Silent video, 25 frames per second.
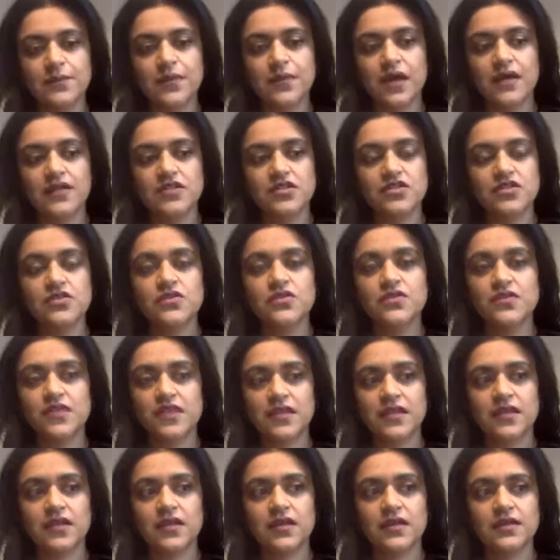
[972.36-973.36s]
but I do
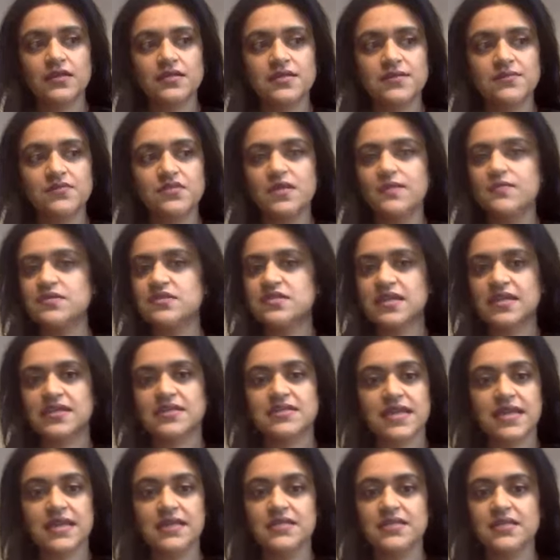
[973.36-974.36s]
think it sometimes
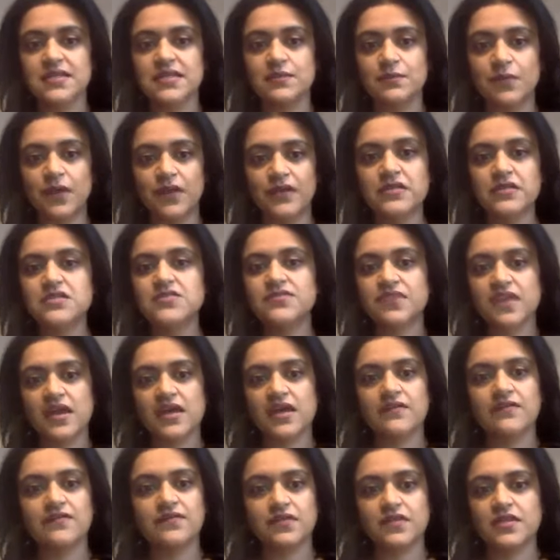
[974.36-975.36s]
takes 18 months
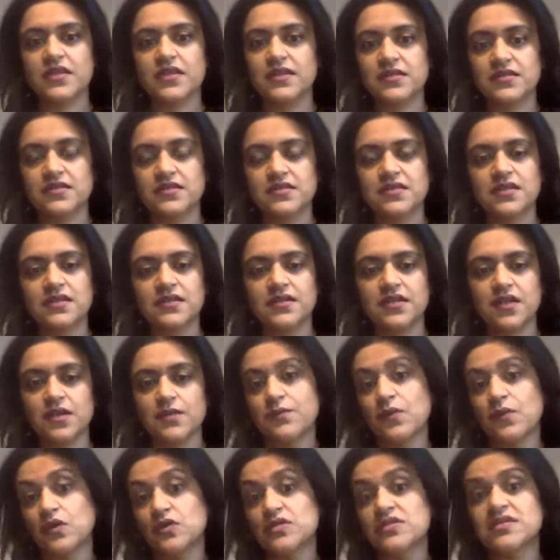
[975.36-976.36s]
for things to, you know,
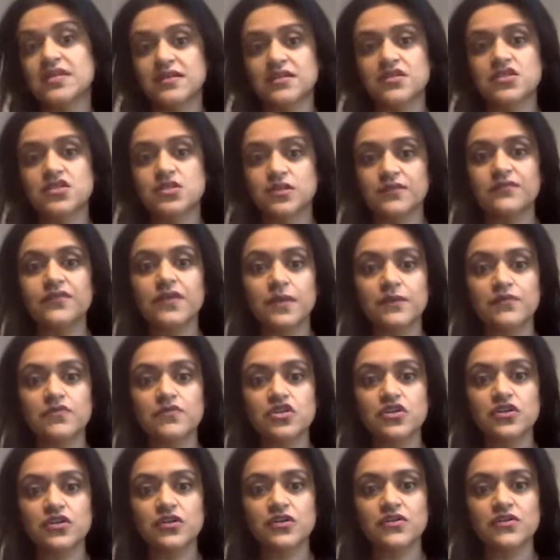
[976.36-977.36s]
most things to have come
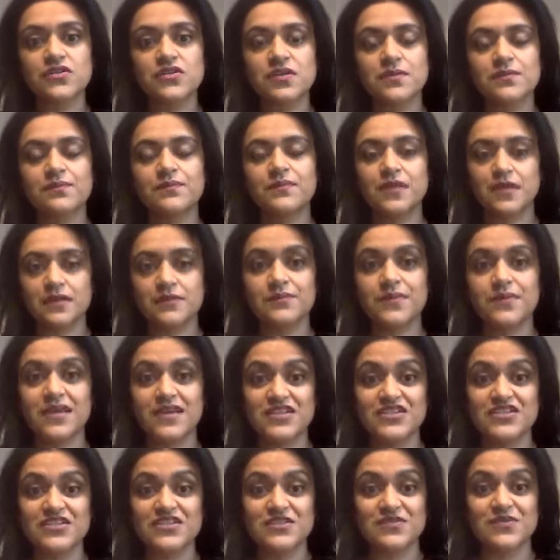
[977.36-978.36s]
true. So
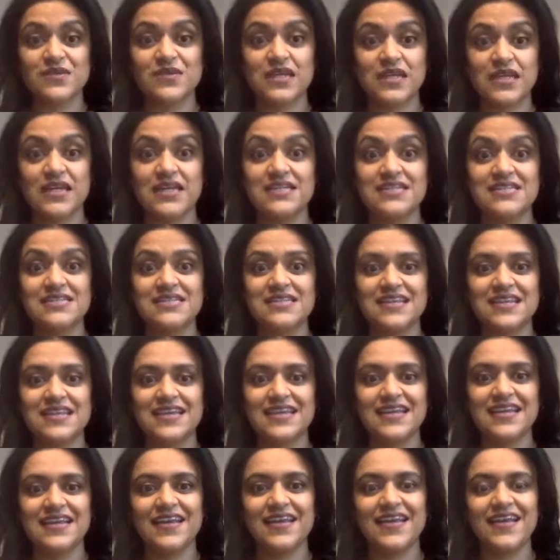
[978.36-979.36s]
patience really is
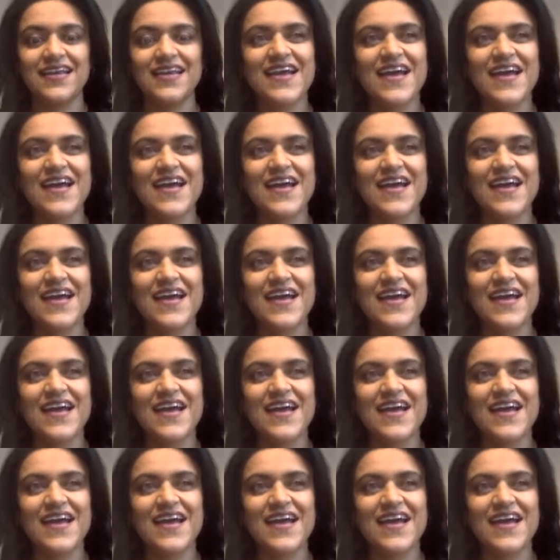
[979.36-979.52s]
key.